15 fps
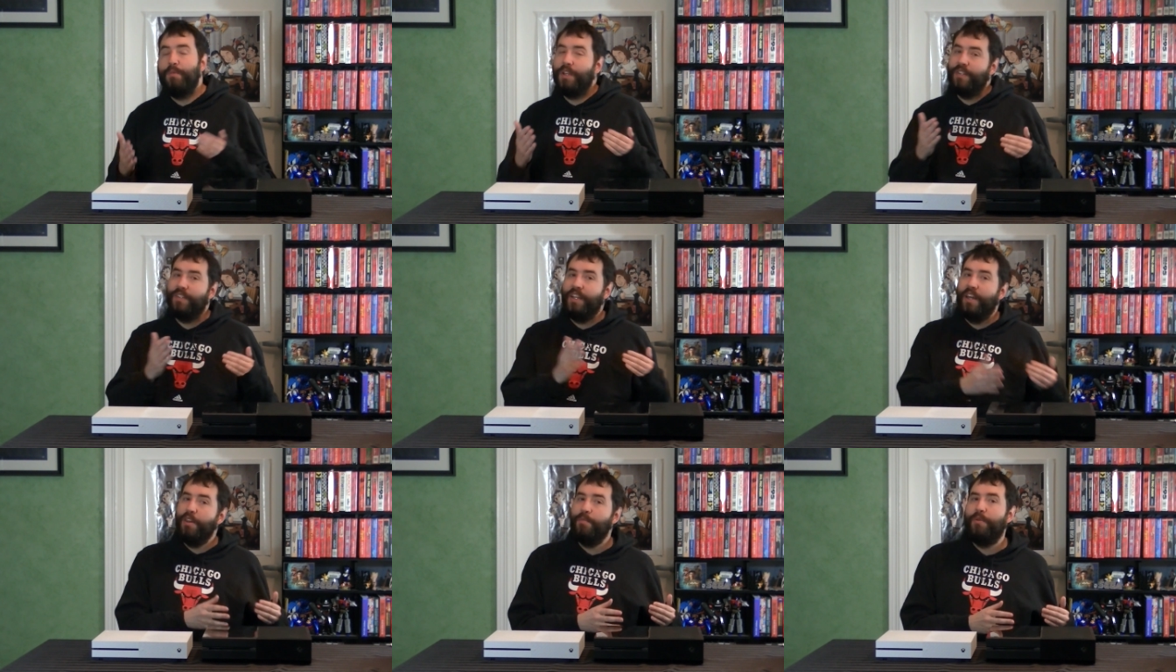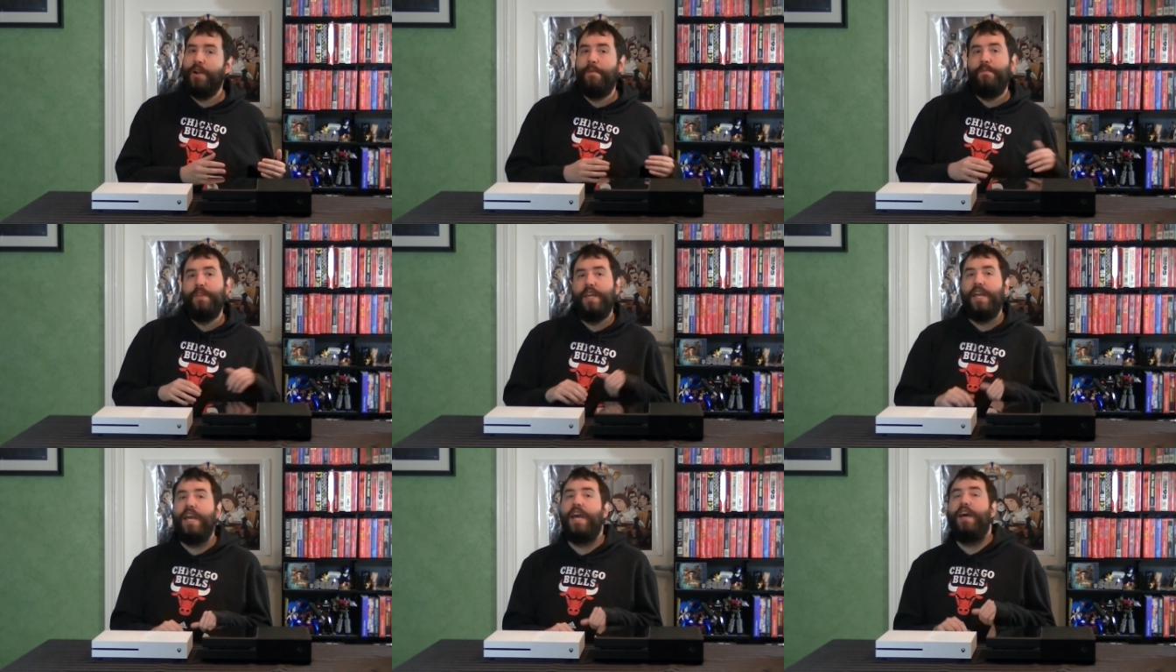because the other problem
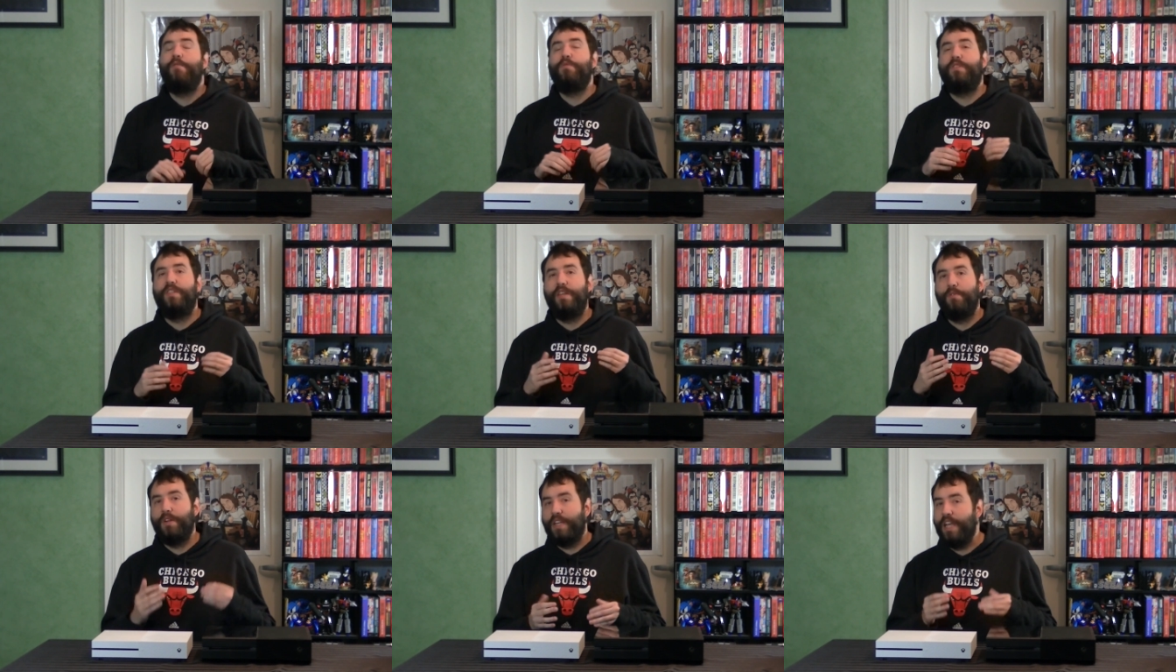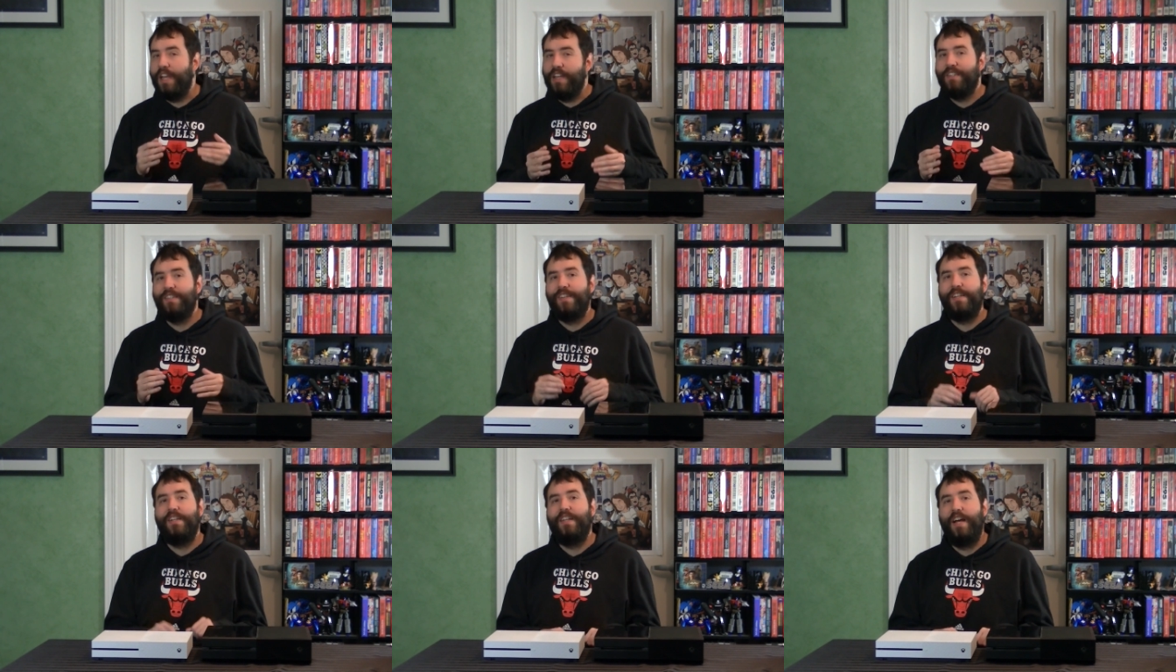they had was that they were
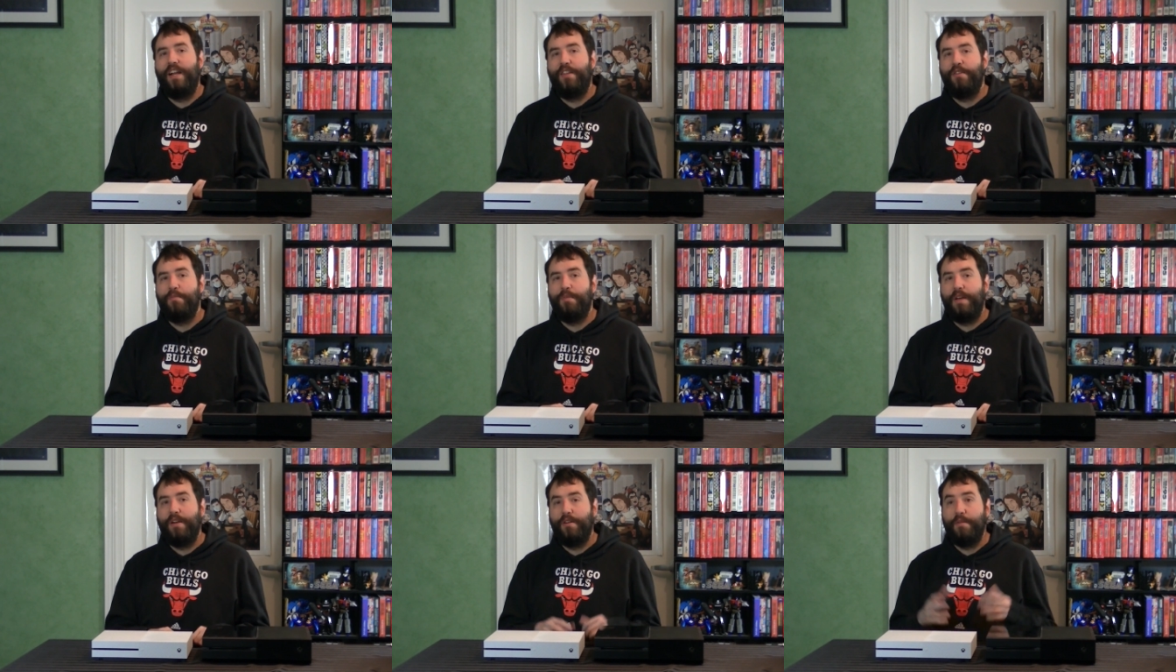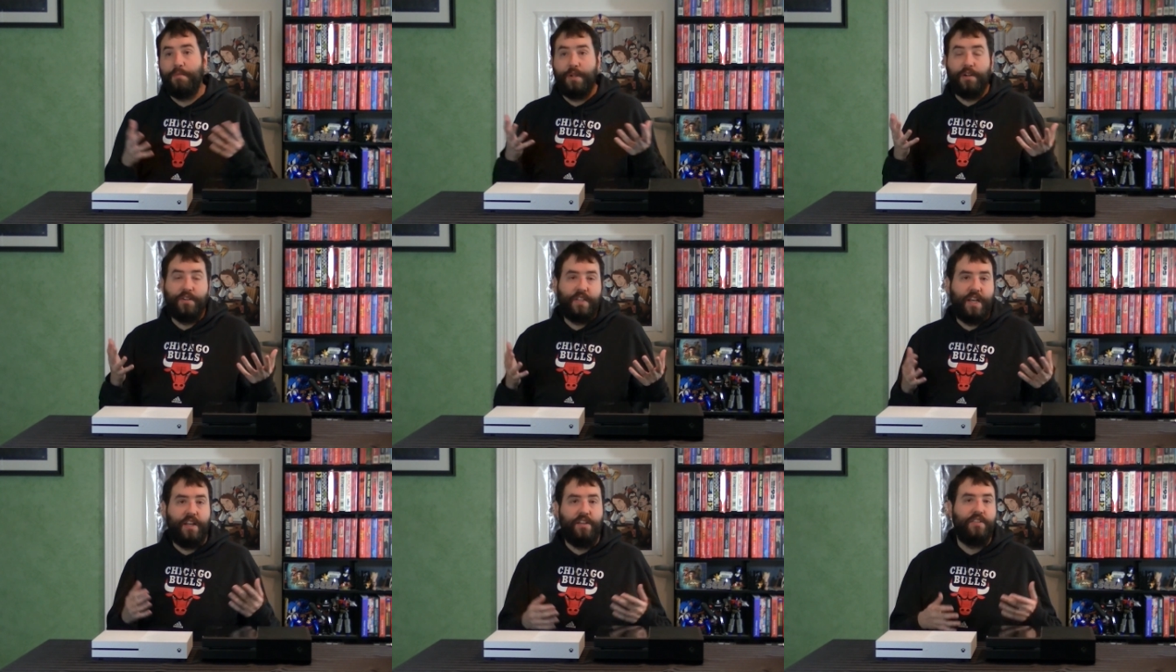canceling a lot of their better and bigger
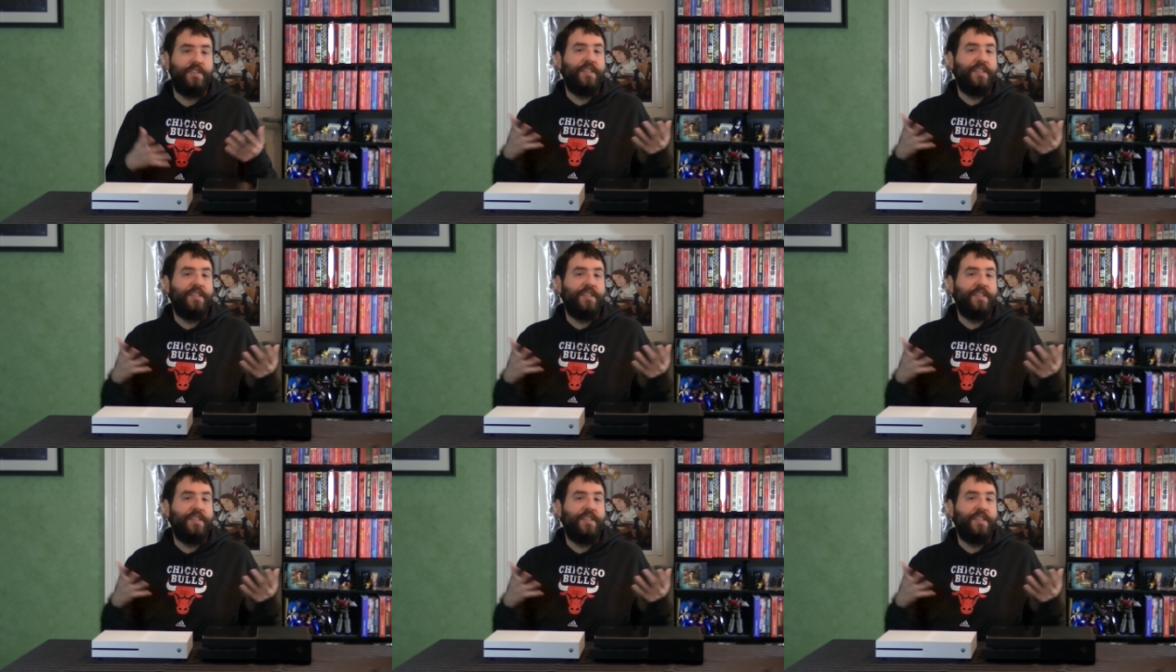titles.